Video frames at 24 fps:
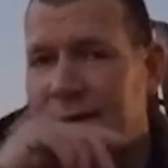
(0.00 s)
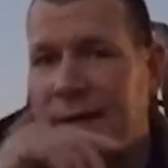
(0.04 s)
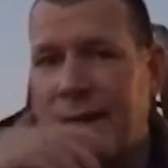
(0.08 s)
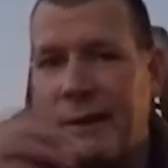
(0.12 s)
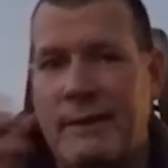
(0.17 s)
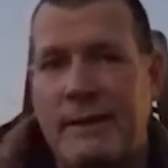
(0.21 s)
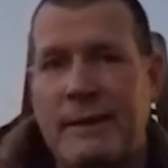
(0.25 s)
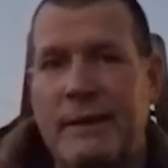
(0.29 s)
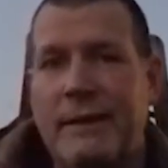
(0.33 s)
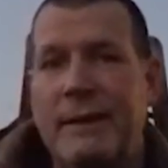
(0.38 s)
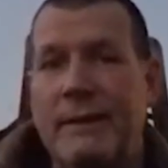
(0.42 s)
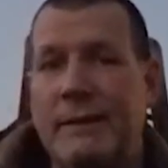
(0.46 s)

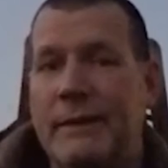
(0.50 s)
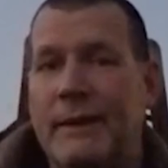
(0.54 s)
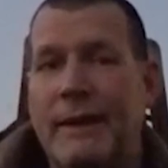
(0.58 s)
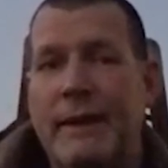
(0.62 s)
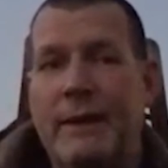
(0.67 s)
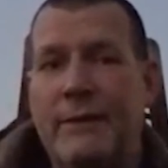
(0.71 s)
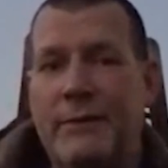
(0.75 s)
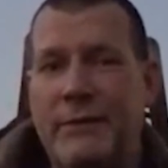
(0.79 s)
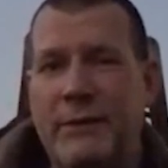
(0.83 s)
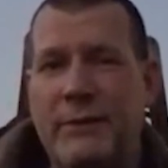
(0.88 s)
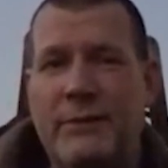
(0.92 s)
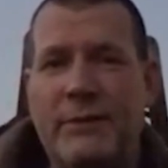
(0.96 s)
I can get
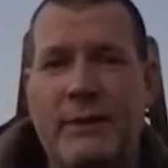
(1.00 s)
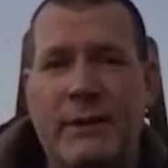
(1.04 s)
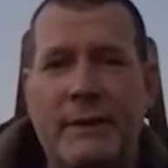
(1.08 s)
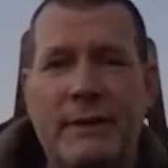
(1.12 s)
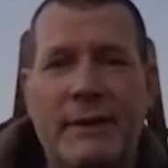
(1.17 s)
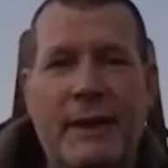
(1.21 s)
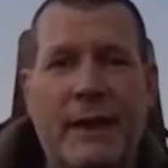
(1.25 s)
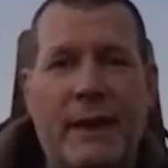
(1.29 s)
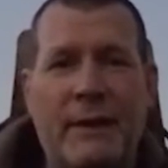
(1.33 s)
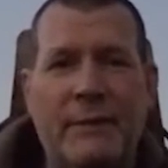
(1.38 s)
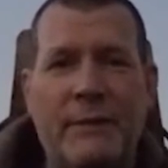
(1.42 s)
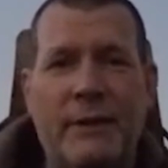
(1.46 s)
lazy sitting
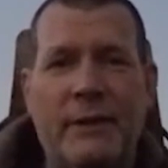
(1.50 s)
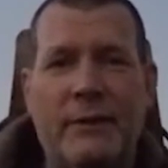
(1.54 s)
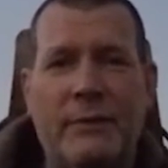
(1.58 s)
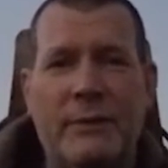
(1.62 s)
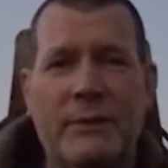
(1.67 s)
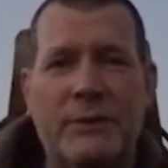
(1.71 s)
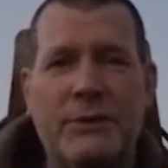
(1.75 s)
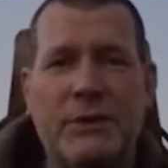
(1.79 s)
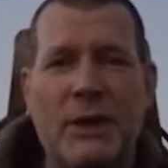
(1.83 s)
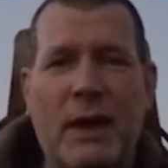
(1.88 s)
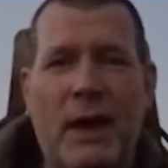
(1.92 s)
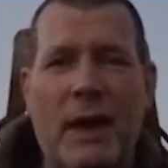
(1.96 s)
down there in
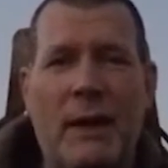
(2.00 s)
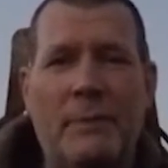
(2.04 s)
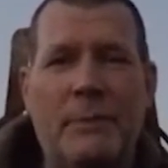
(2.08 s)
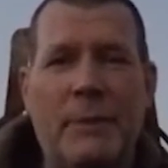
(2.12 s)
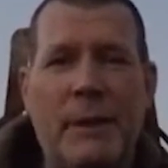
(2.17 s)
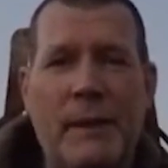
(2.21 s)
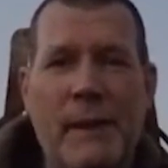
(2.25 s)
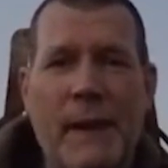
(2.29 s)
the shop.